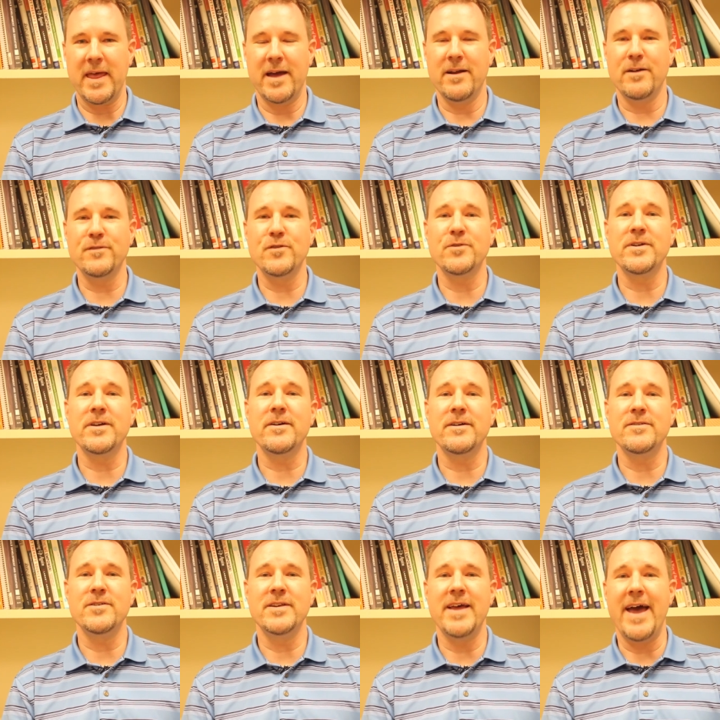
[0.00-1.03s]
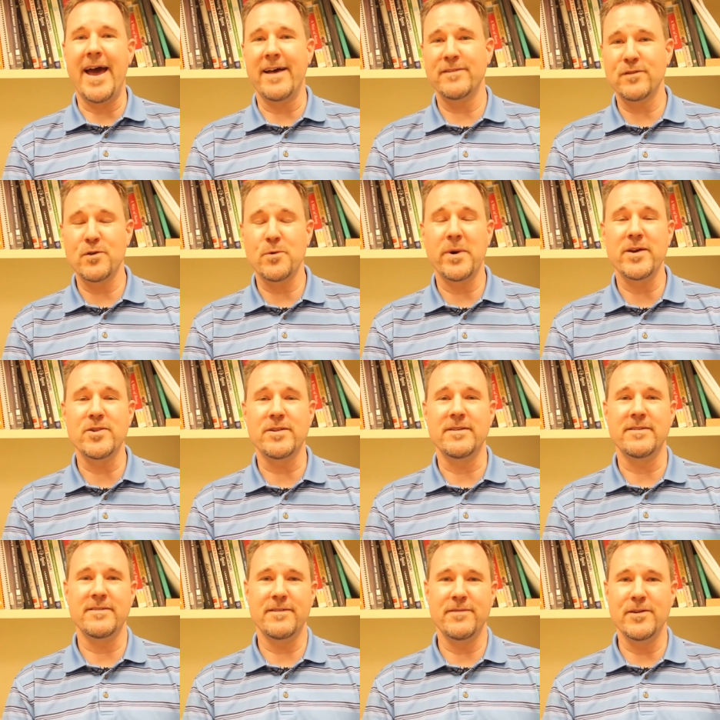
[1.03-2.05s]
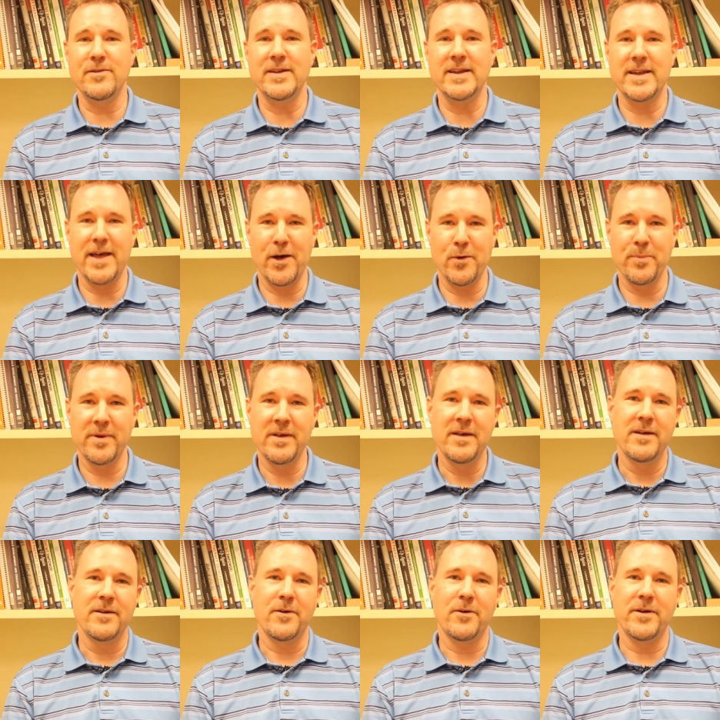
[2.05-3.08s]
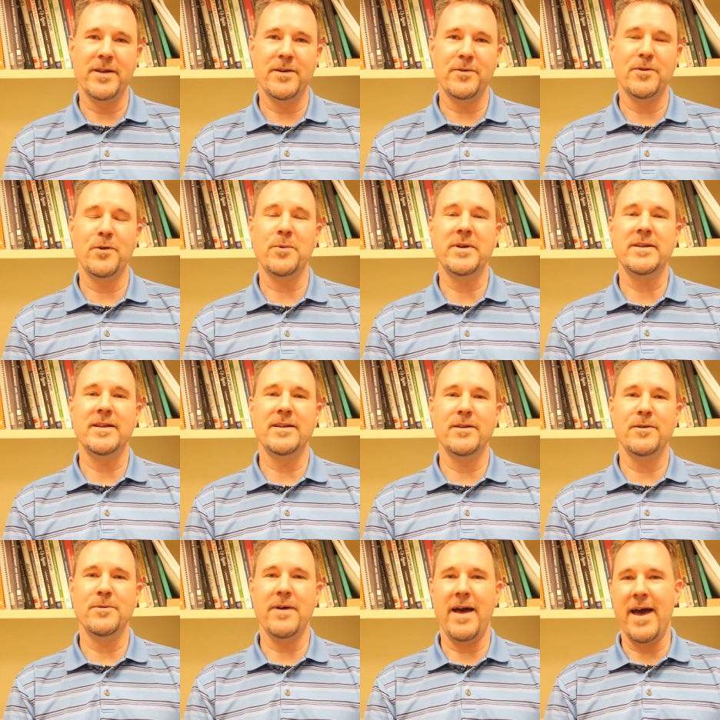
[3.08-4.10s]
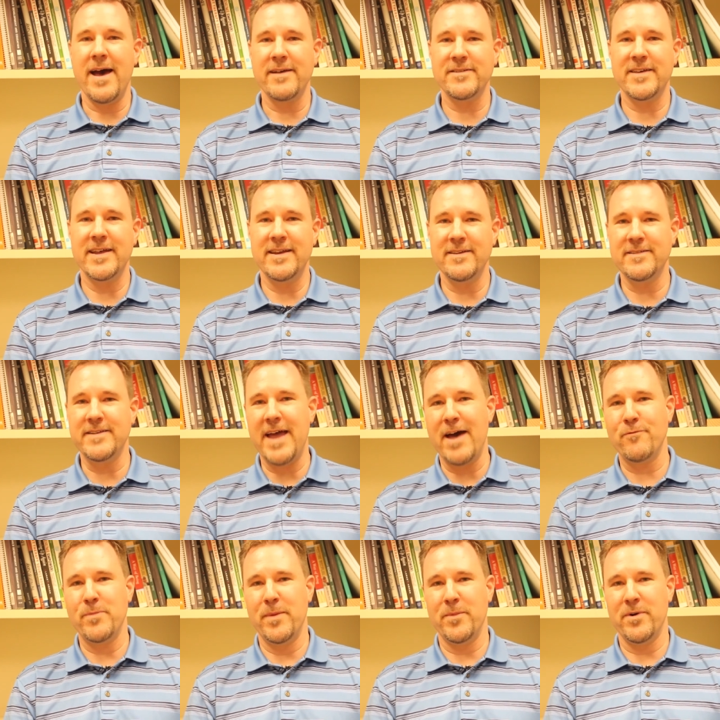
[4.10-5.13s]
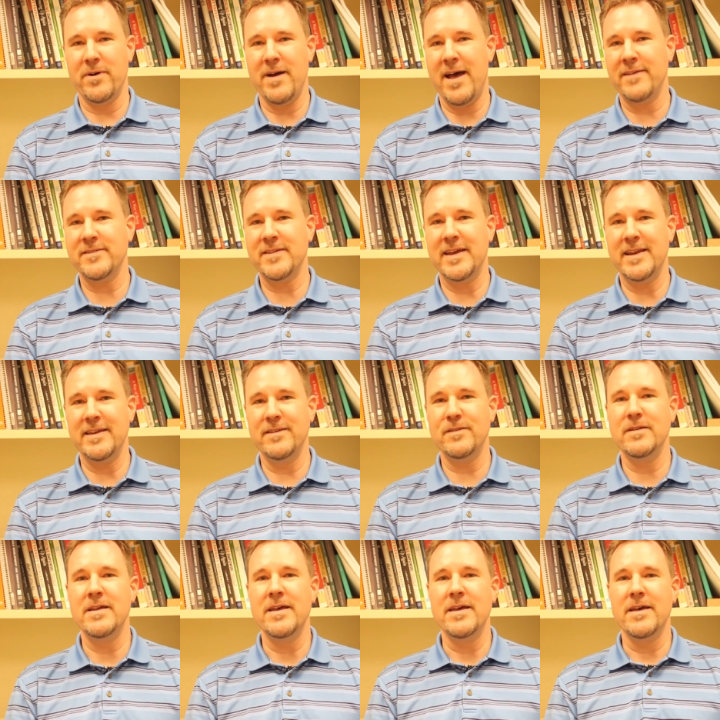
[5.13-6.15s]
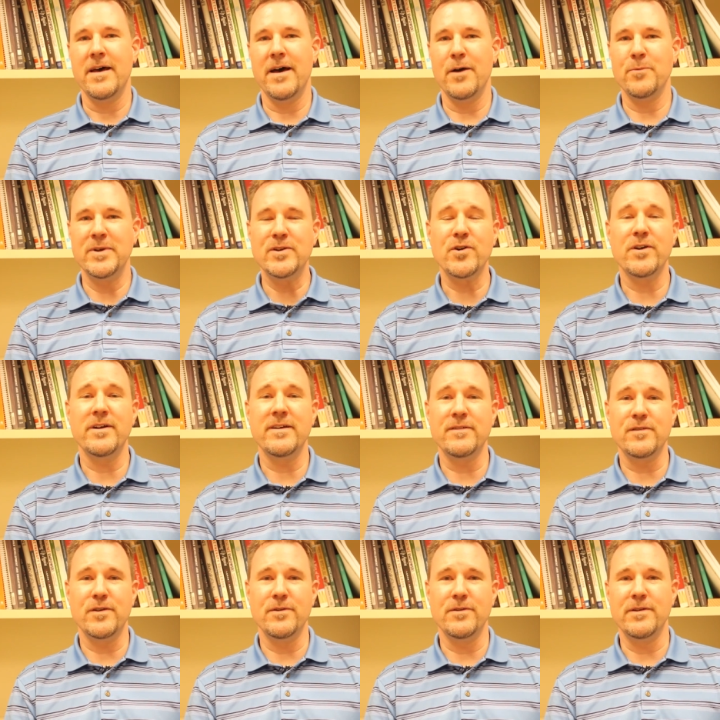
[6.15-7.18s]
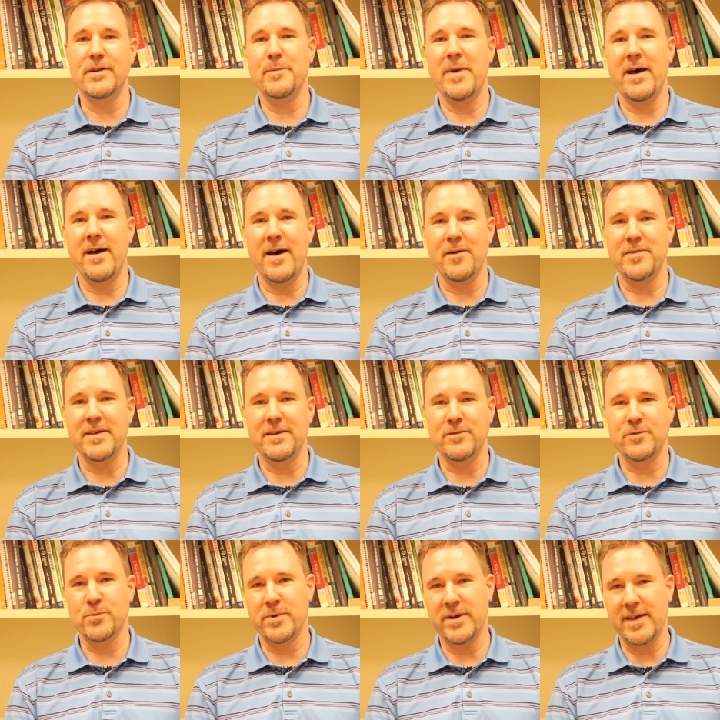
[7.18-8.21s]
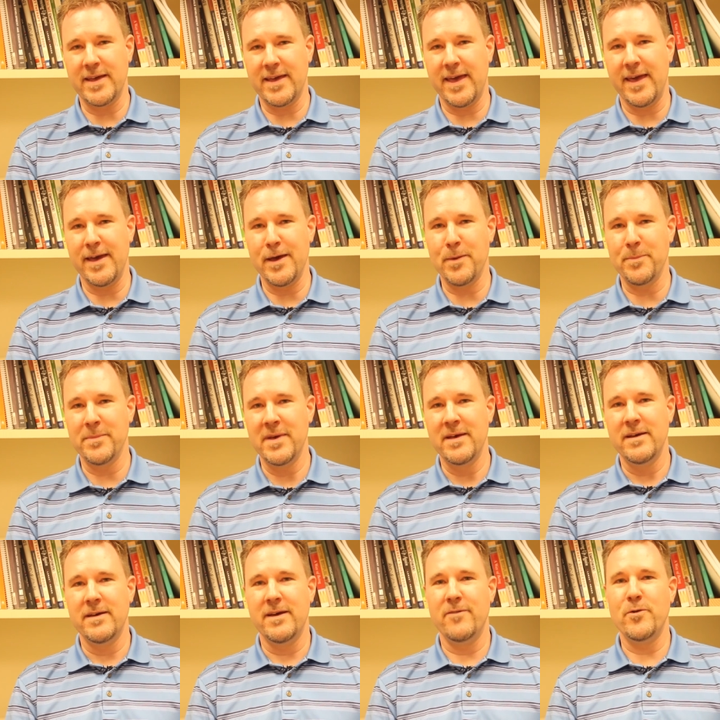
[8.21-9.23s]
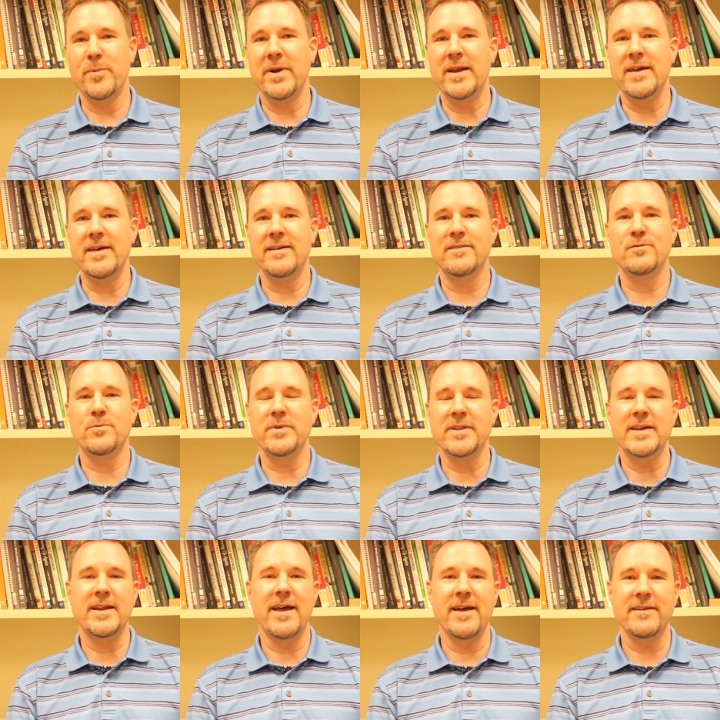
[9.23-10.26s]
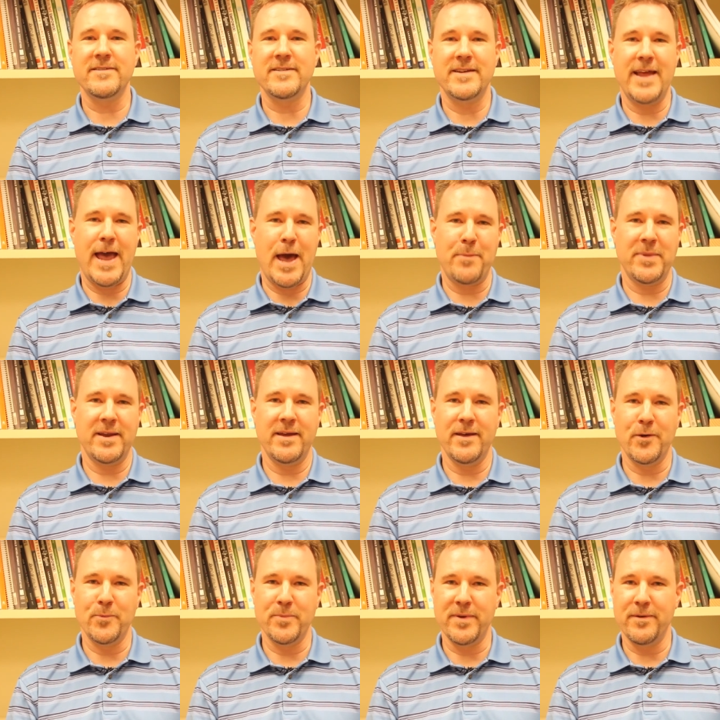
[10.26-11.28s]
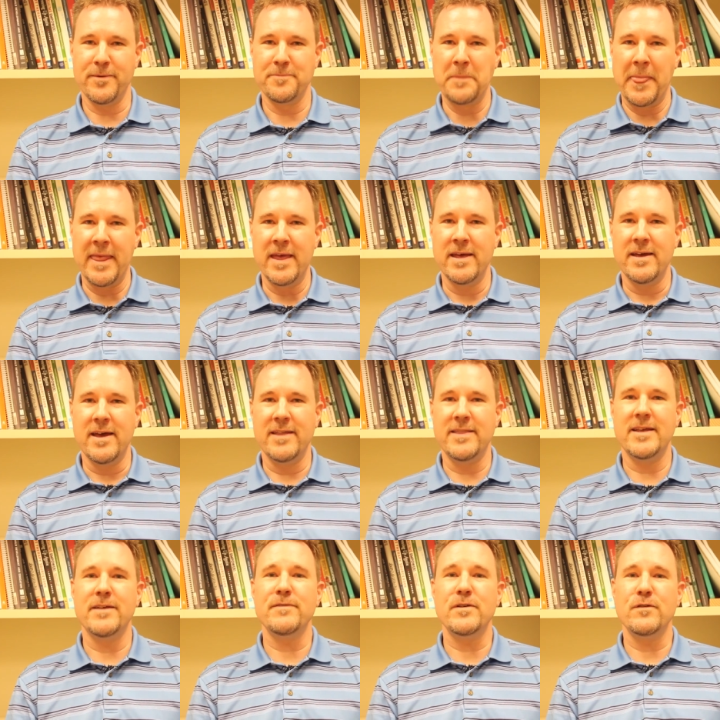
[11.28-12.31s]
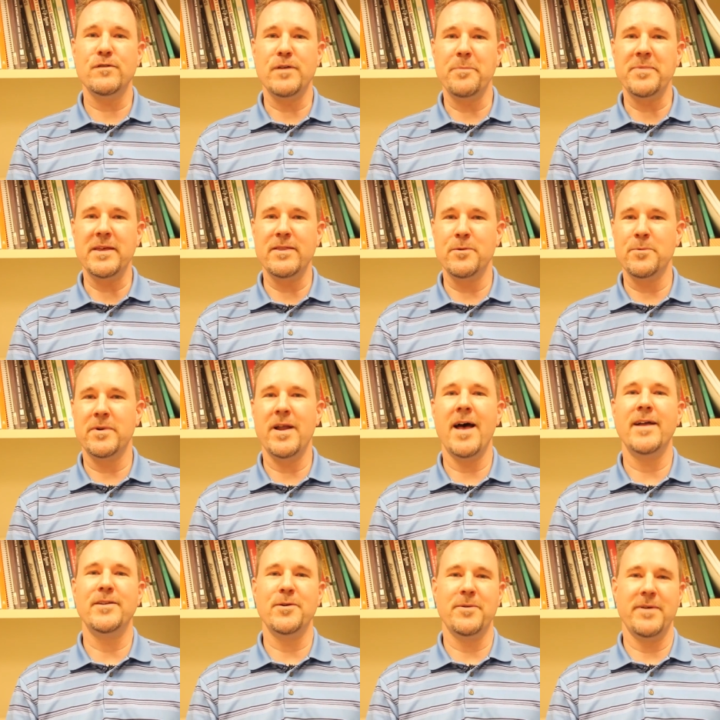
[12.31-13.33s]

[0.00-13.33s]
I'd also encourage you to ask questions. If you need help or you don't know what to do, ask any staff member or ask any returning student about how things work at KM. Everybody is really nice and happy to help you. And then if there's something that we're not